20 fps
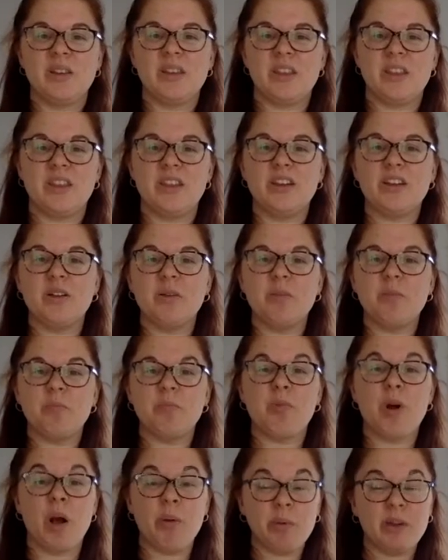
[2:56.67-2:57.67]
there are
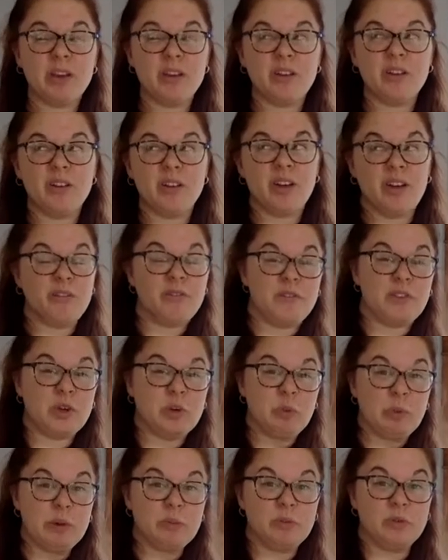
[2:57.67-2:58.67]
probably a
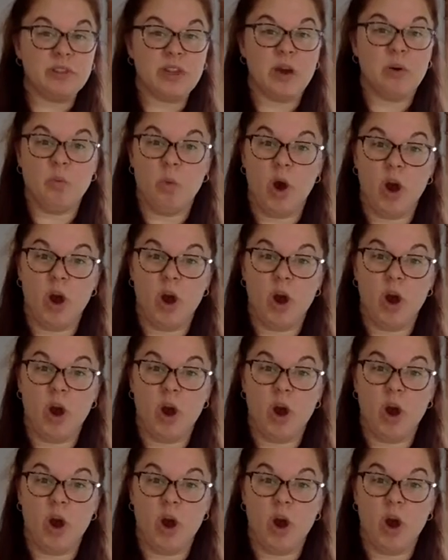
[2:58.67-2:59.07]
few people that